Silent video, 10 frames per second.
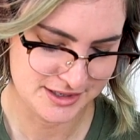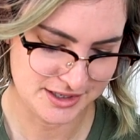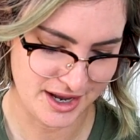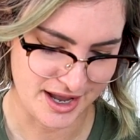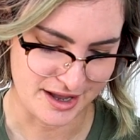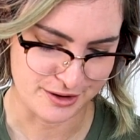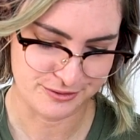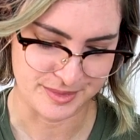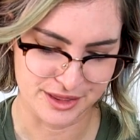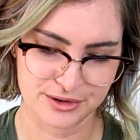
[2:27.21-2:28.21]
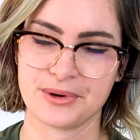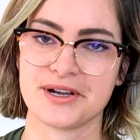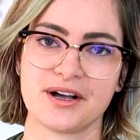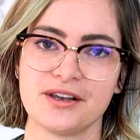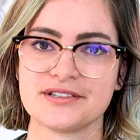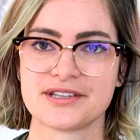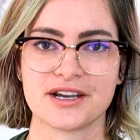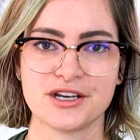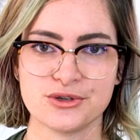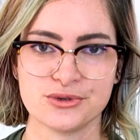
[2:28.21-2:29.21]
So you have my three colors
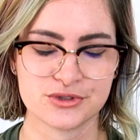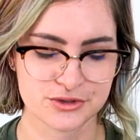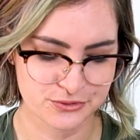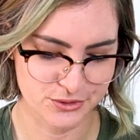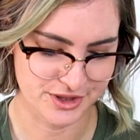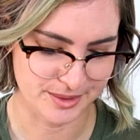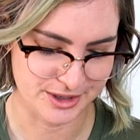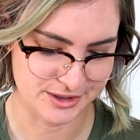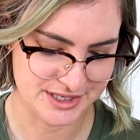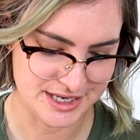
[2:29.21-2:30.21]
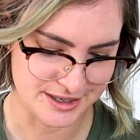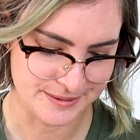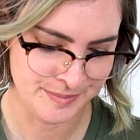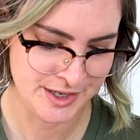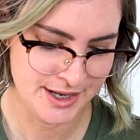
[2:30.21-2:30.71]
that I use for thumbnails here.